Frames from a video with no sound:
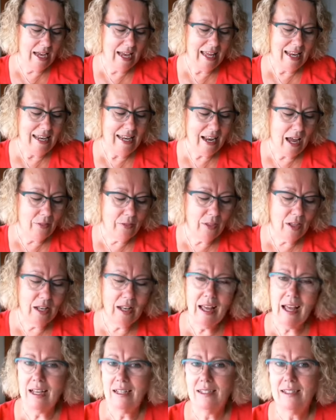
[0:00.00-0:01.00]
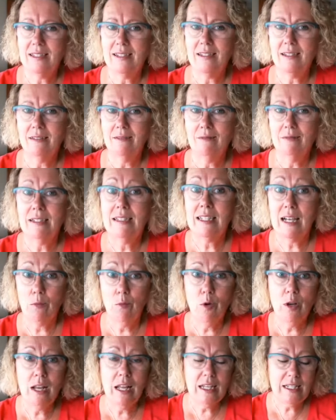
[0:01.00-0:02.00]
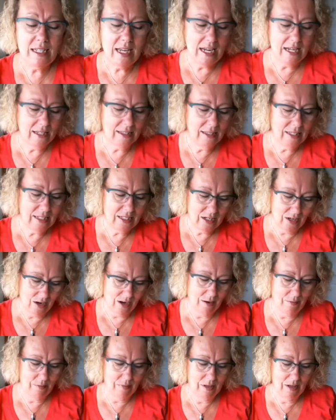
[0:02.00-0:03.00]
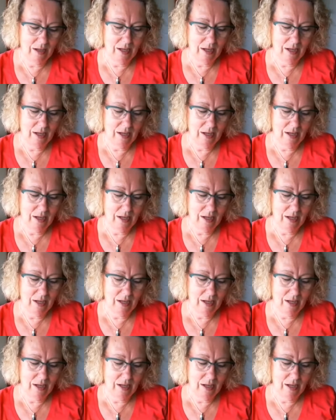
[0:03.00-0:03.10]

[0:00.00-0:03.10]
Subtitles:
Nonetheless, someone had taken the time